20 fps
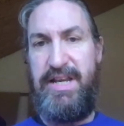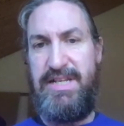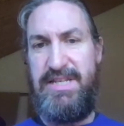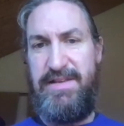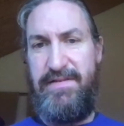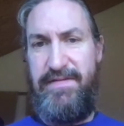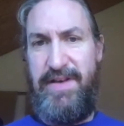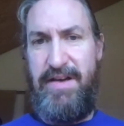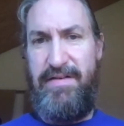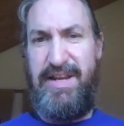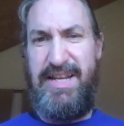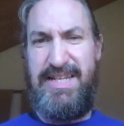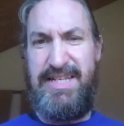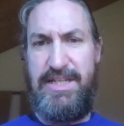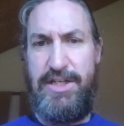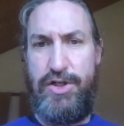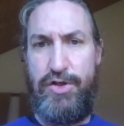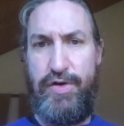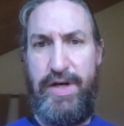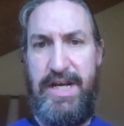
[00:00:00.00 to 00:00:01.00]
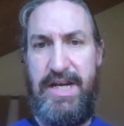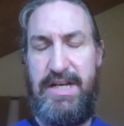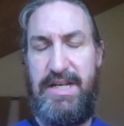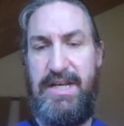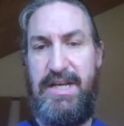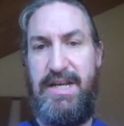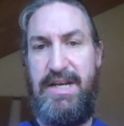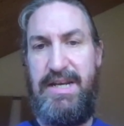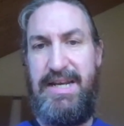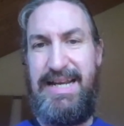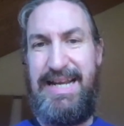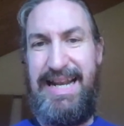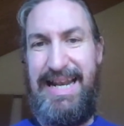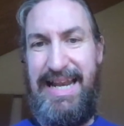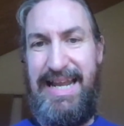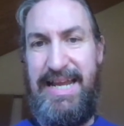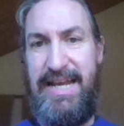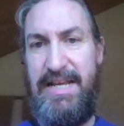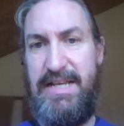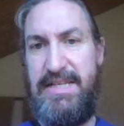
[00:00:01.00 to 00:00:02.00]
is the very strict and
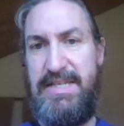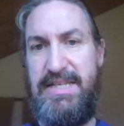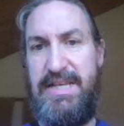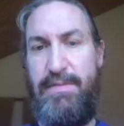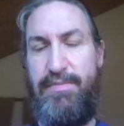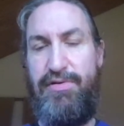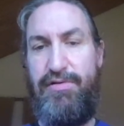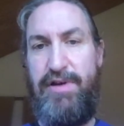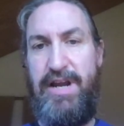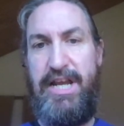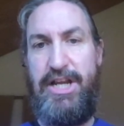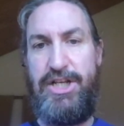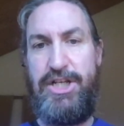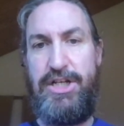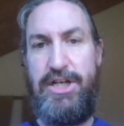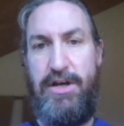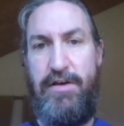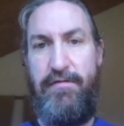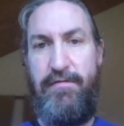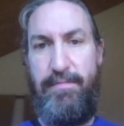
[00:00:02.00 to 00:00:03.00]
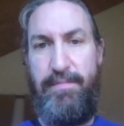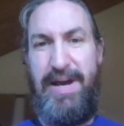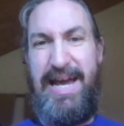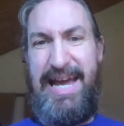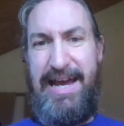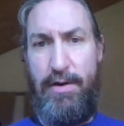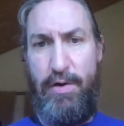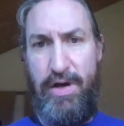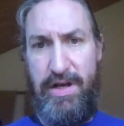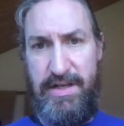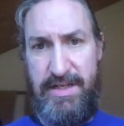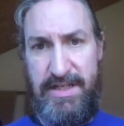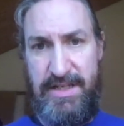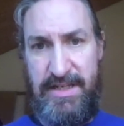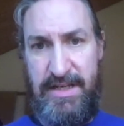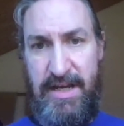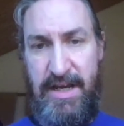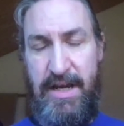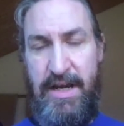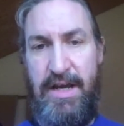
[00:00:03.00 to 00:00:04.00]
clear separation of powers
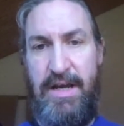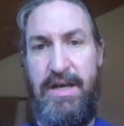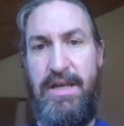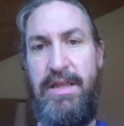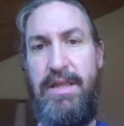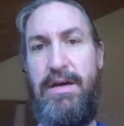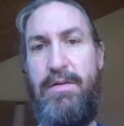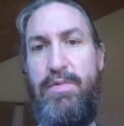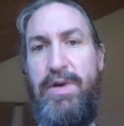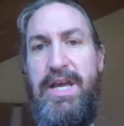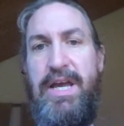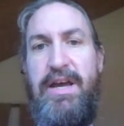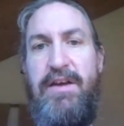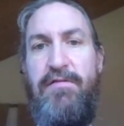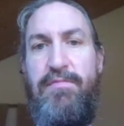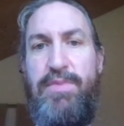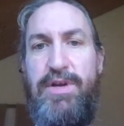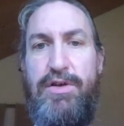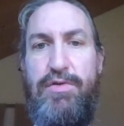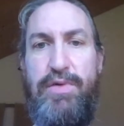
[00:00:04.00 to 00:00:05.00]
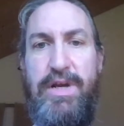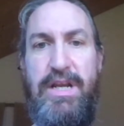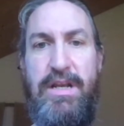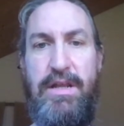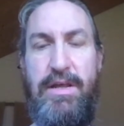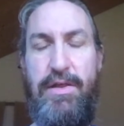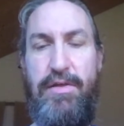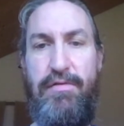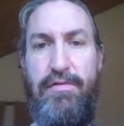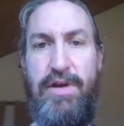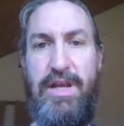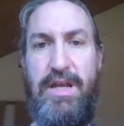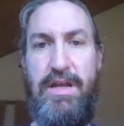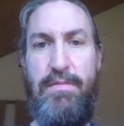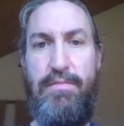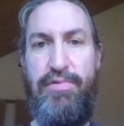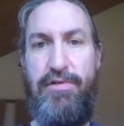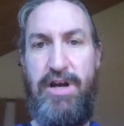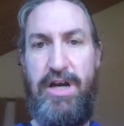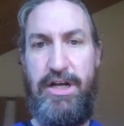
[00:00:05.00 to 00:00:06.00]
that we have between the 3
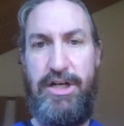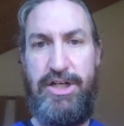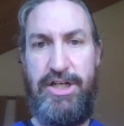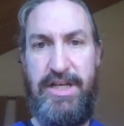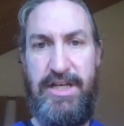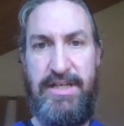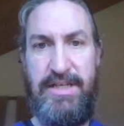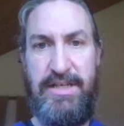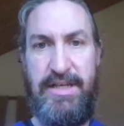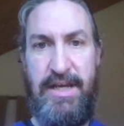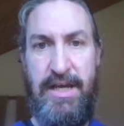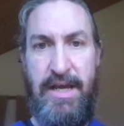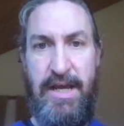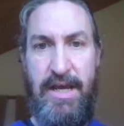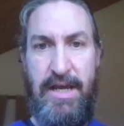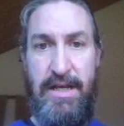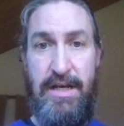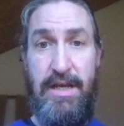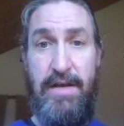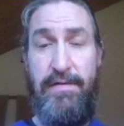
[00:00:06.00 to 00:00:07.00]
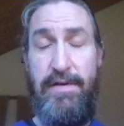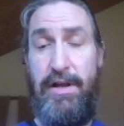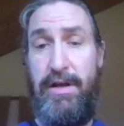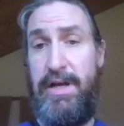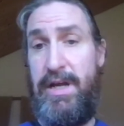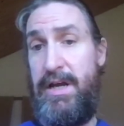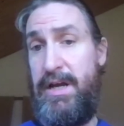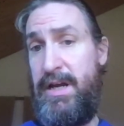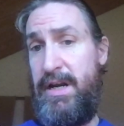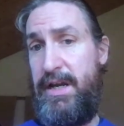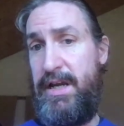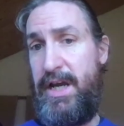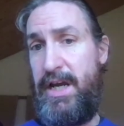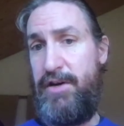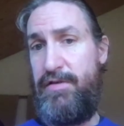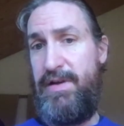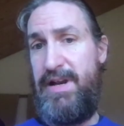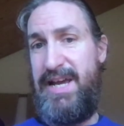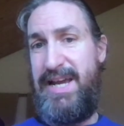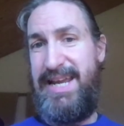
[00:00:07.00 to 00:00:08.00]
branches. Now, if you look at a
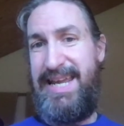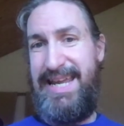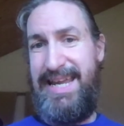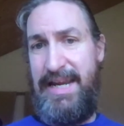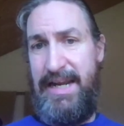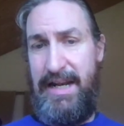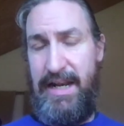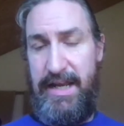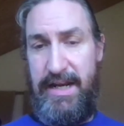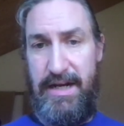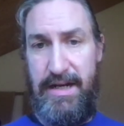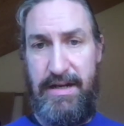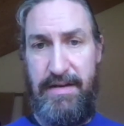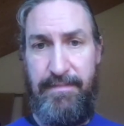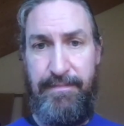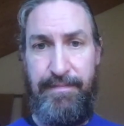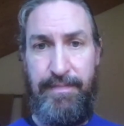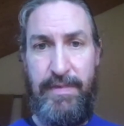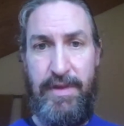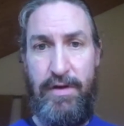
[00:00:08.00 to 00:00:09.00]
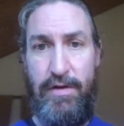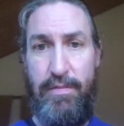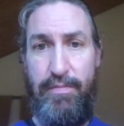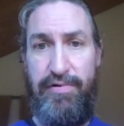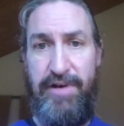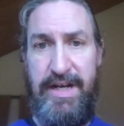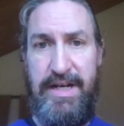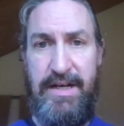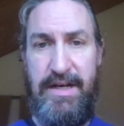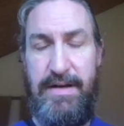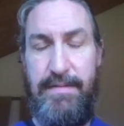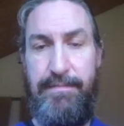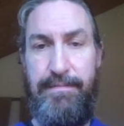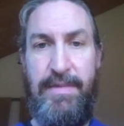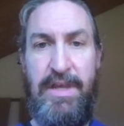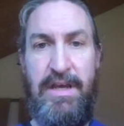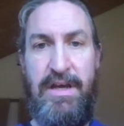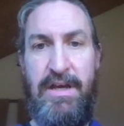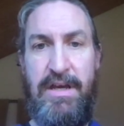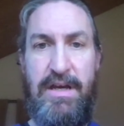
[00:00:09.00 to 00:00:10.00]
country like England or Britain,
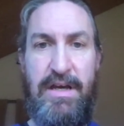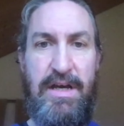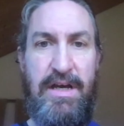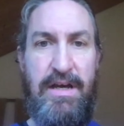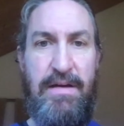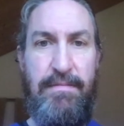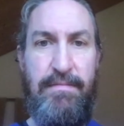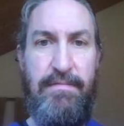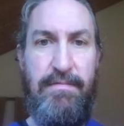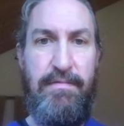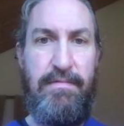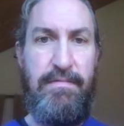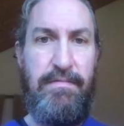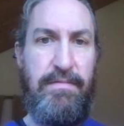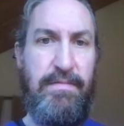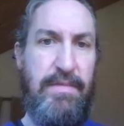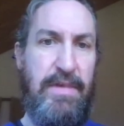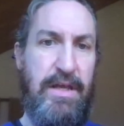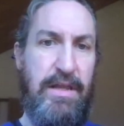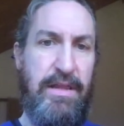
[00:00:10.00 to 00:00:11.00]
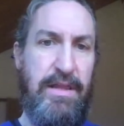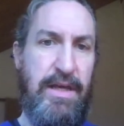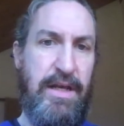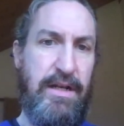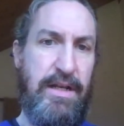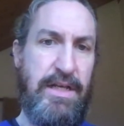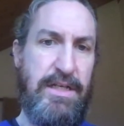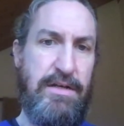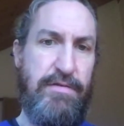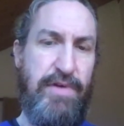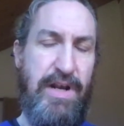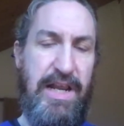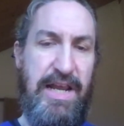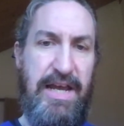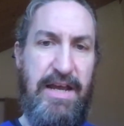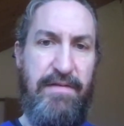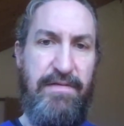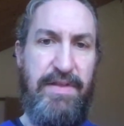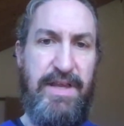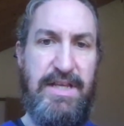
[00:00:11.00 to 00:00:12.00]
that doesn't really
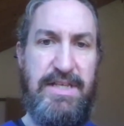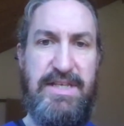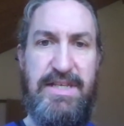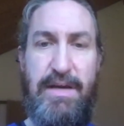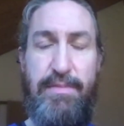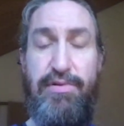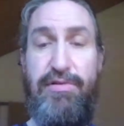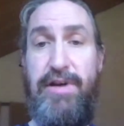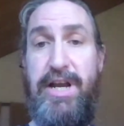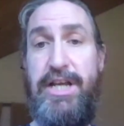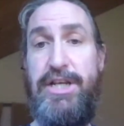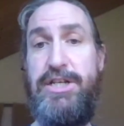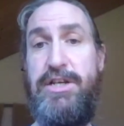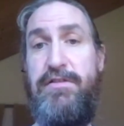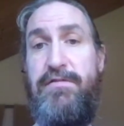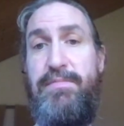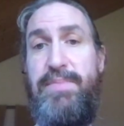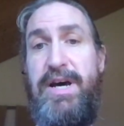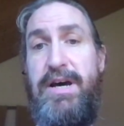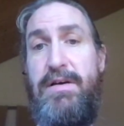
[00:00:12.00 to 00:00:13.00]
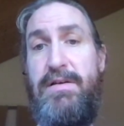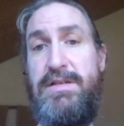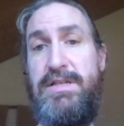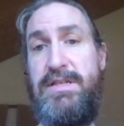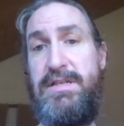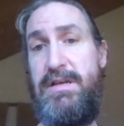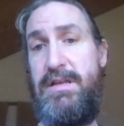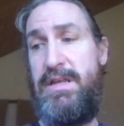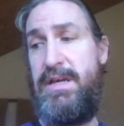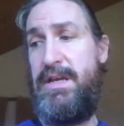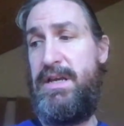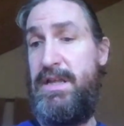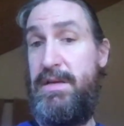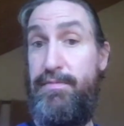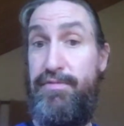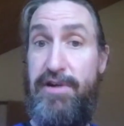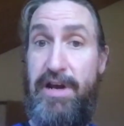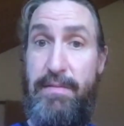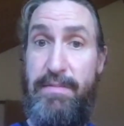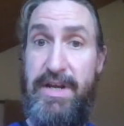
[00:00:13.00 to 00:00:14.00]
have this separation of powers. So the
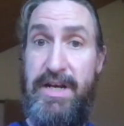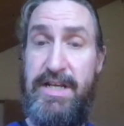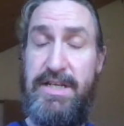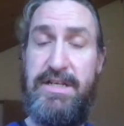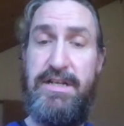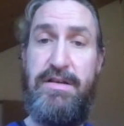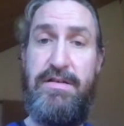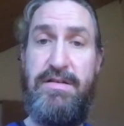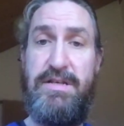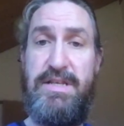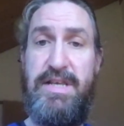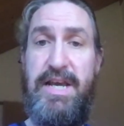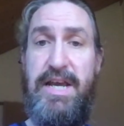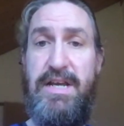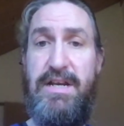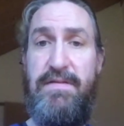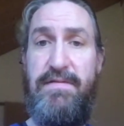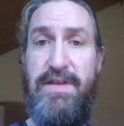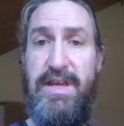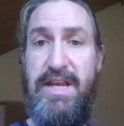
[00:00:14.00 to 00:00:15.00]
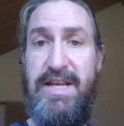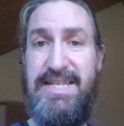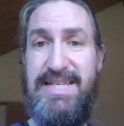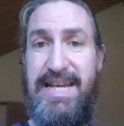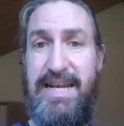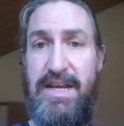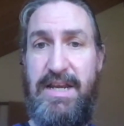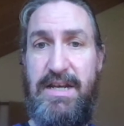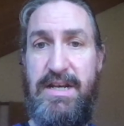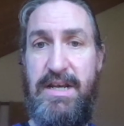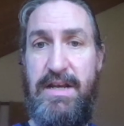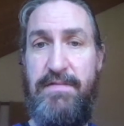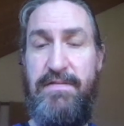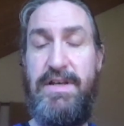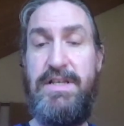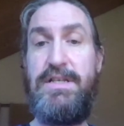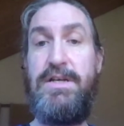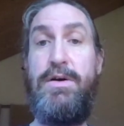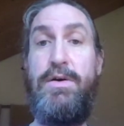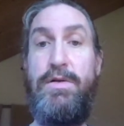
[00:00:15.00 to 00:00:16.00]
Prime Minister, who's the head of the executive,
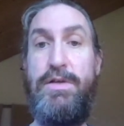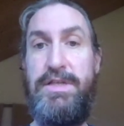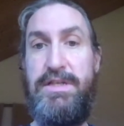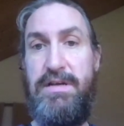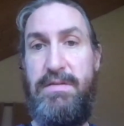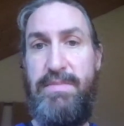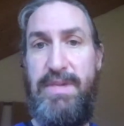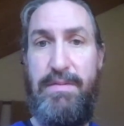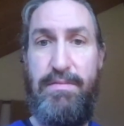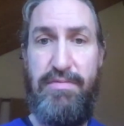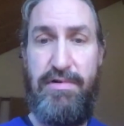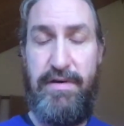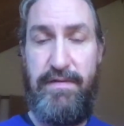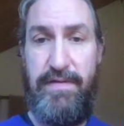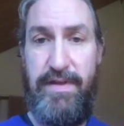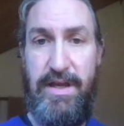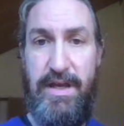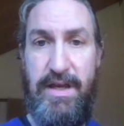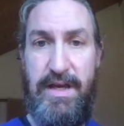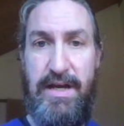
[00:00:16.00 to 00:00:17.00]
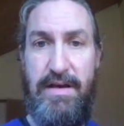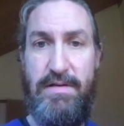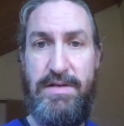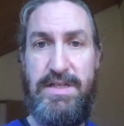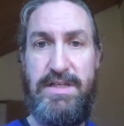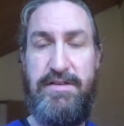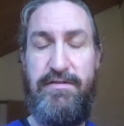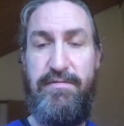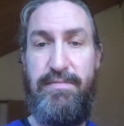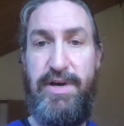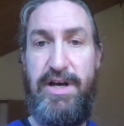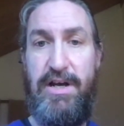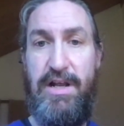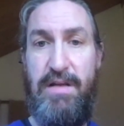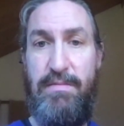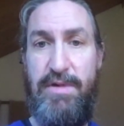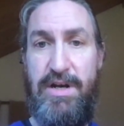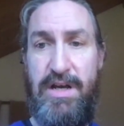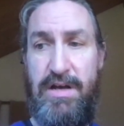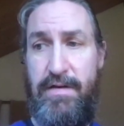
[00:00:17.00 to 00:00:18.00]
is also a member of the Houses of
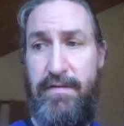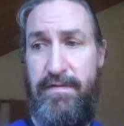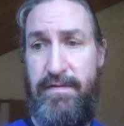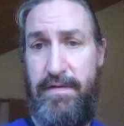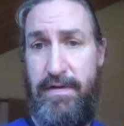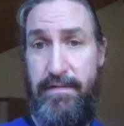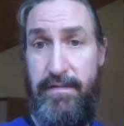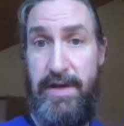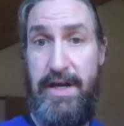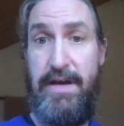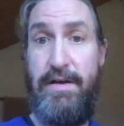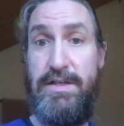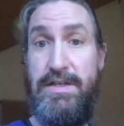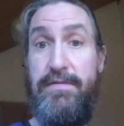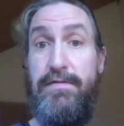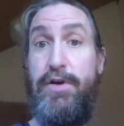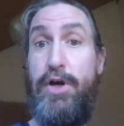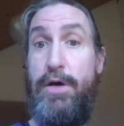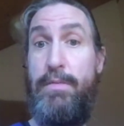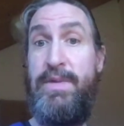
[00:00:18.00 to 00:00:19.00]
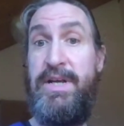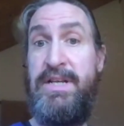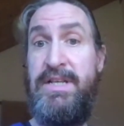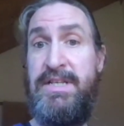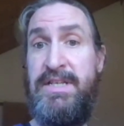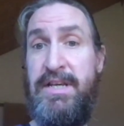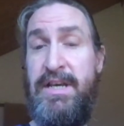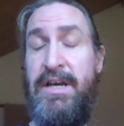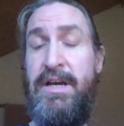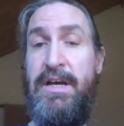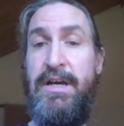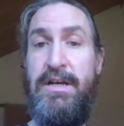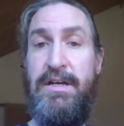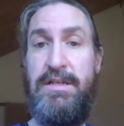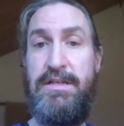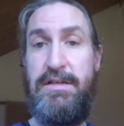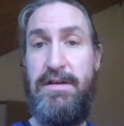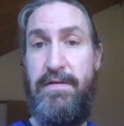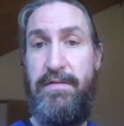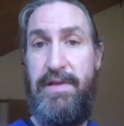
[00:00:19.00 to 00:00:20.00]
Parliament, of the House of Commons,
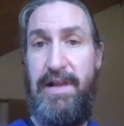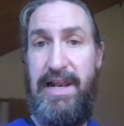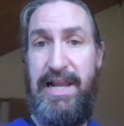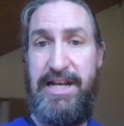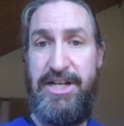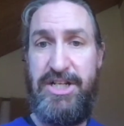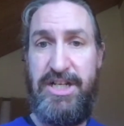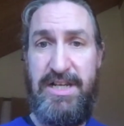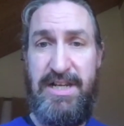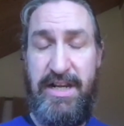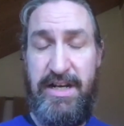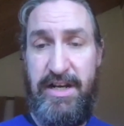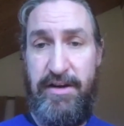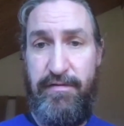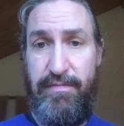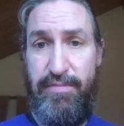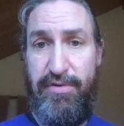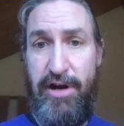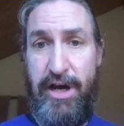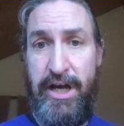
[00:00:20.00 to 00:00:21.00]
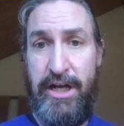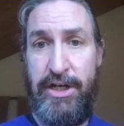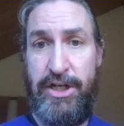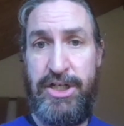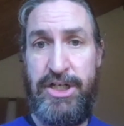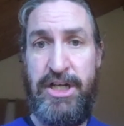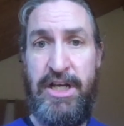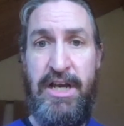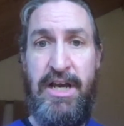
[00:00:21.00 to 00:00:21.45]
so of the legislative branch.